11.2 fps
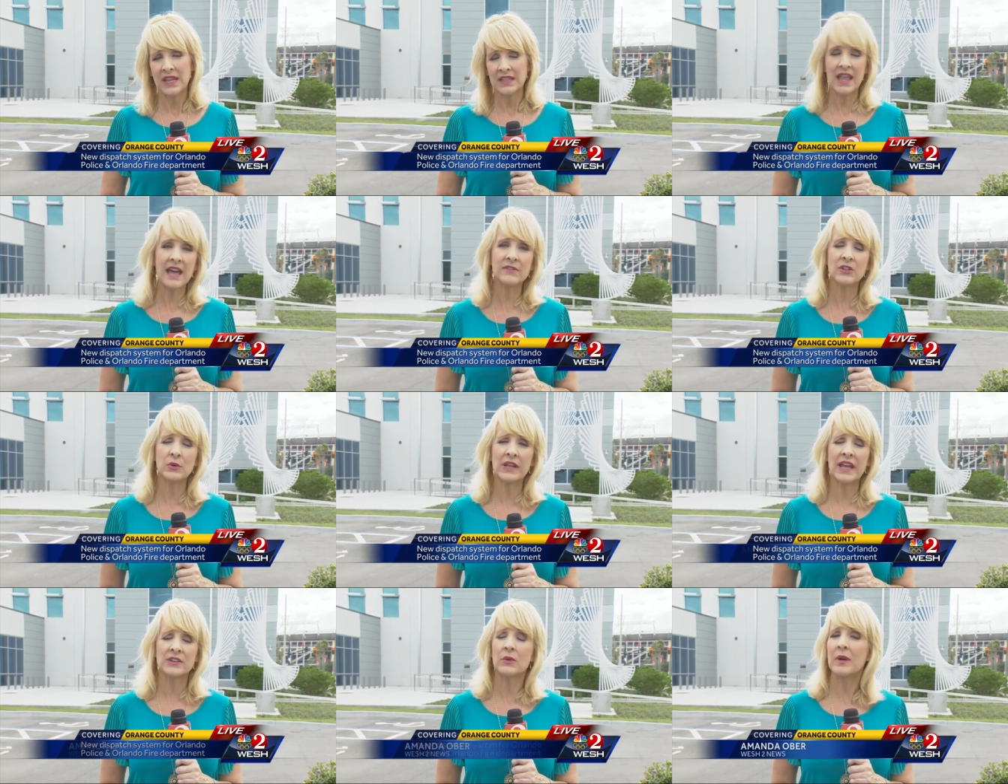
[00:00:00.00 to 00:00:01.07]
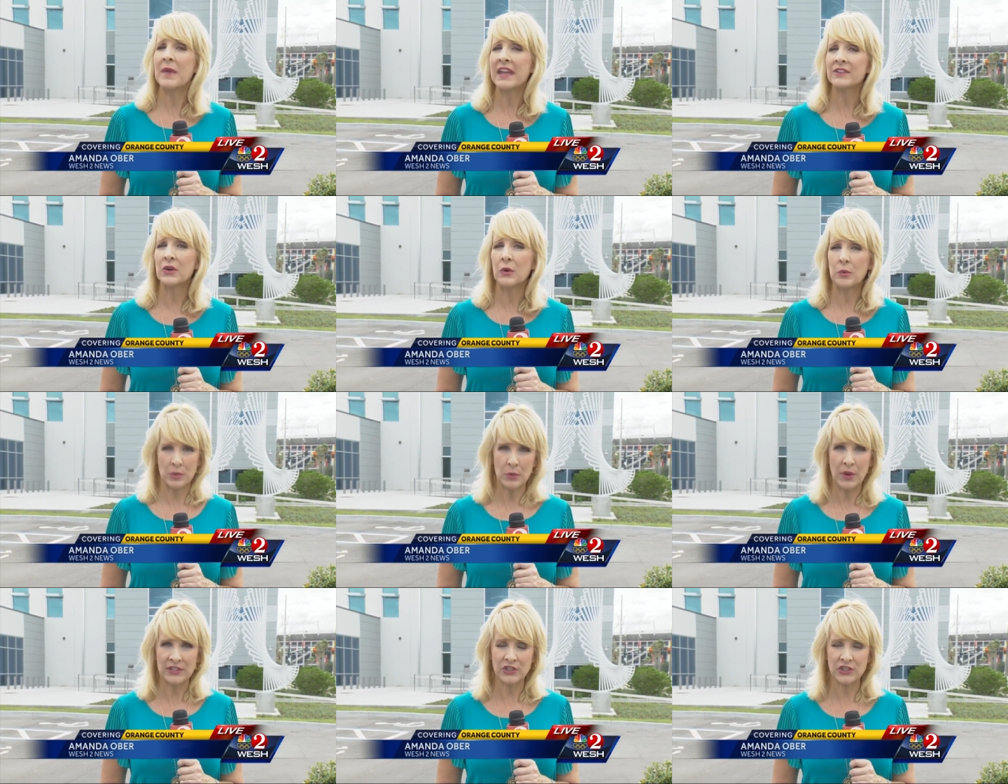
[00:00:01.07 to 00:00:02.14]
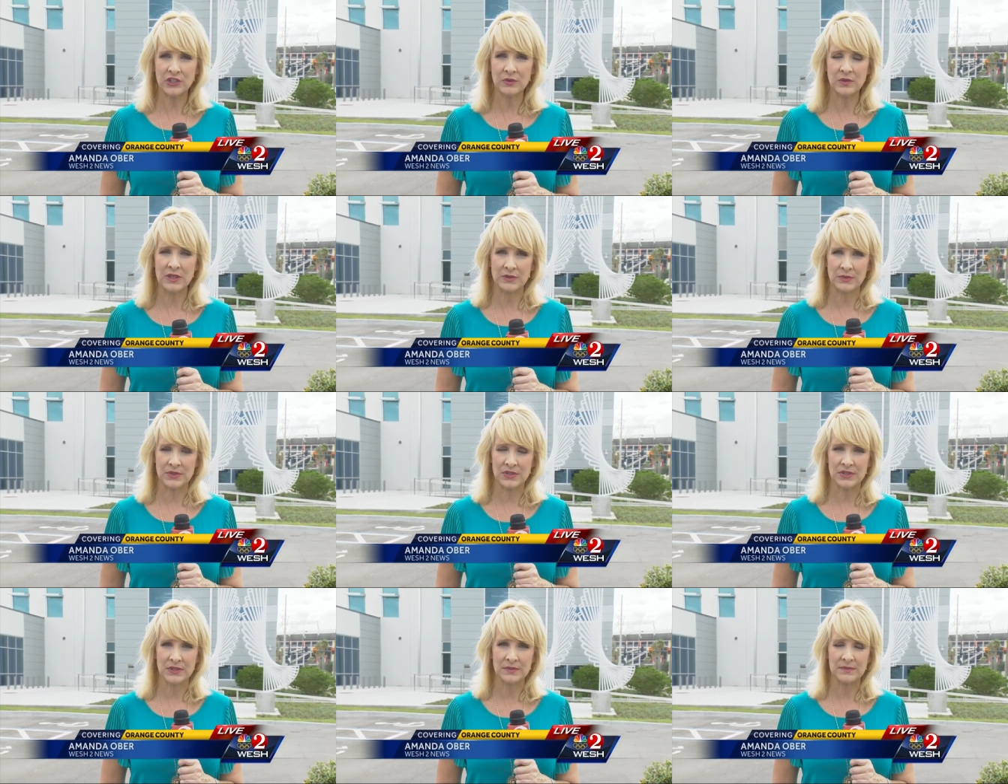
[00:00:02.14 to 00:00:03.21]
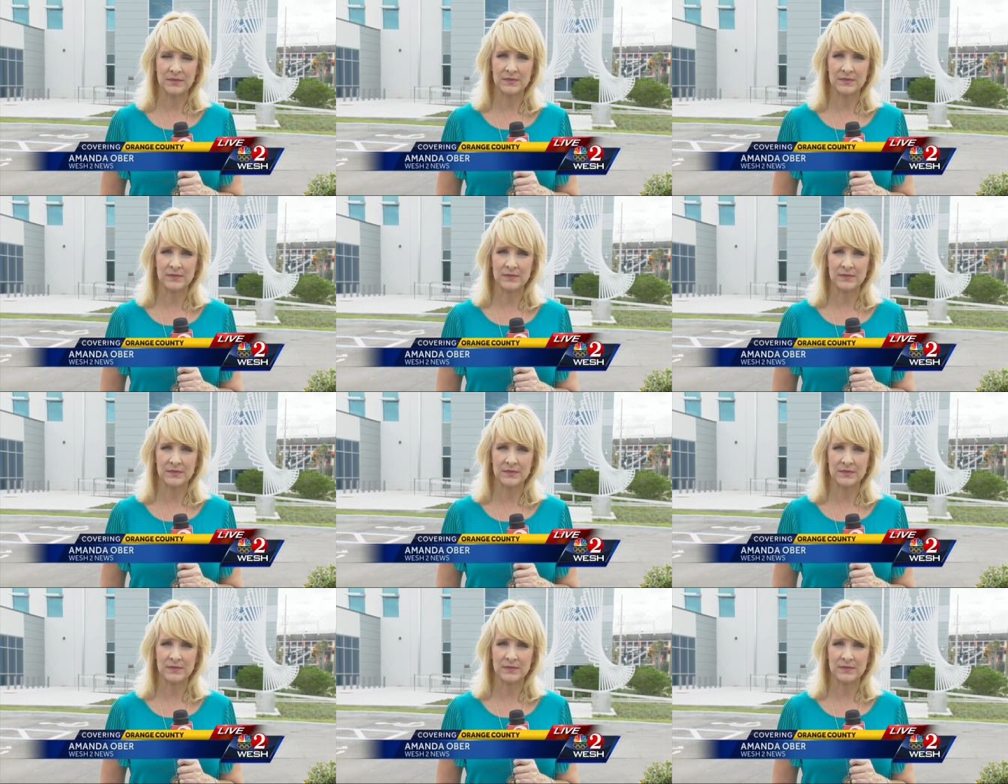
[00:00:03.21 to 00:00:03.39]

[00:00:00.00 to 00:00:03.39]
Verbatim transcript: Live in Orlando, Amanda Oberwesch, 2 News.